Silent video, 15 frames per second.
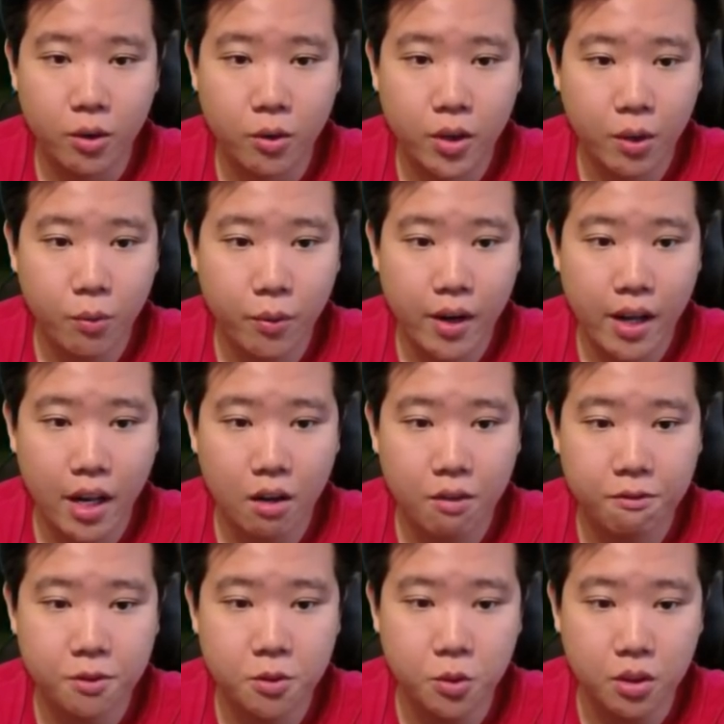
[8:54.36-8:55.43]
Okay, we ran out
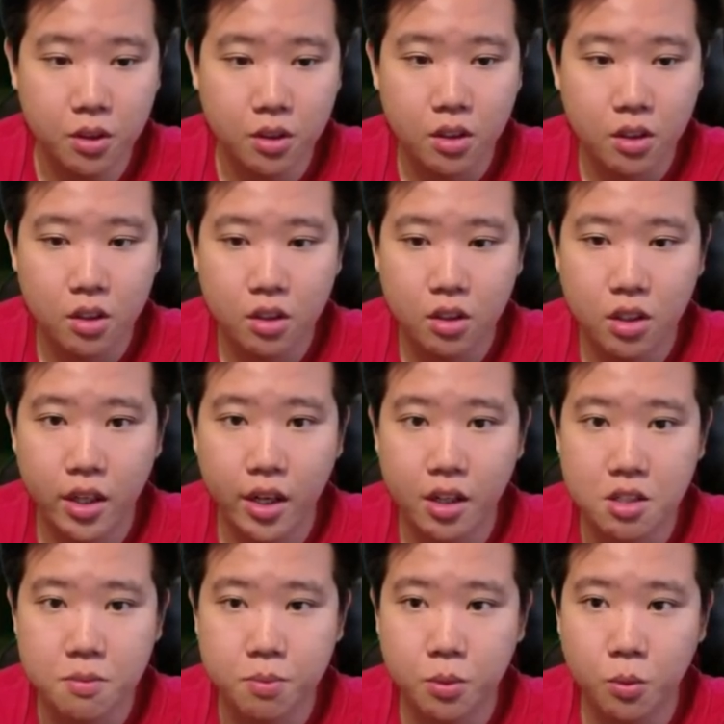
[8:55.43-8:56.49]
of food. All right, let's put